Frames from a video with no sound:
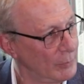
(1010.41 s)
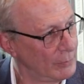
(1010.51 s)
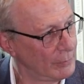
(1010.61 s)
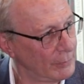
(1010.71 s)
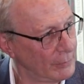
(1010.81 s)

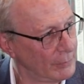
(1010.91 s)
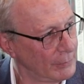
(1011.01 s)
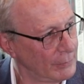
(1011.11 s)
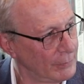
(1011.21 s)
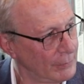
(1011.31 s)

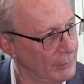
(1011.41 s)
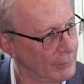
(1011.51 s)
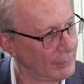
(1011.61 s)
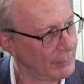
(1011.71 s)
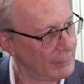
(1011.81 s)

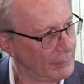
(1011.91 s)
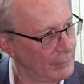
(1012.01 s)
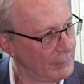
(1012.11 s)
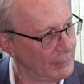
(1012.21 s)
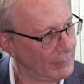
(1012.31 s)

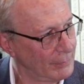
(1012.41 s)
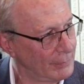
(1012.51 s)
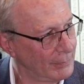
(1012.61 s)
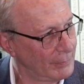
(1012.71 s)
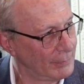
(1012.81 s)

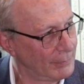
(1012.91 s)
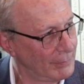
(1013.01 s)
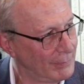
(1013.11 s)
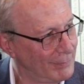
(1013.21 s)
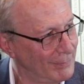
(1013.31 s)

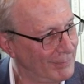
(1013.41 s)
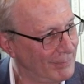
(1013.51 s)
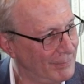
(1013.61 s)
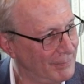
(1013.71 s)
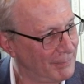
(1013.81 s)

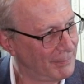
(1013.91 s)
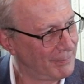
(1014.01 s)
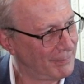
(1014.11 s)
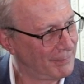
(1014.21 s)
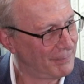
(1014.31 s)

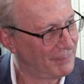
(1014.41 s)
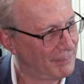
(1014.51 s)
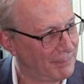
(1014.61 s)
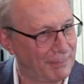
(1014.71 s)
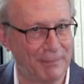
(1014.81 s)

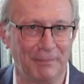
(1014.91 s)
[no speech]